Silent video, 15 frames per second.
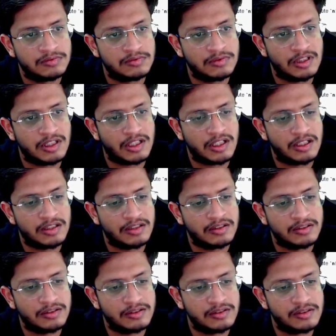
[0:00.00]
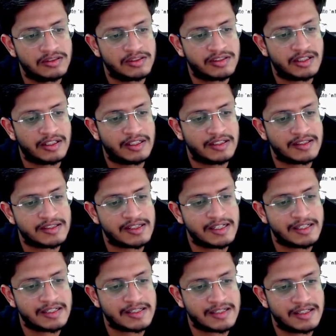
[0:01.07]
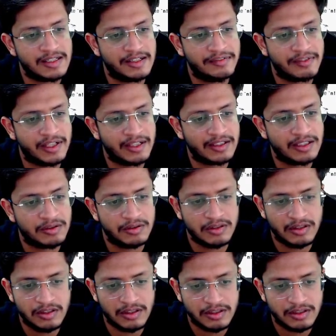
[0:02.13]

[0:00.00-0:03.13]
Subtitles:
Okay. So it is like still defending the code.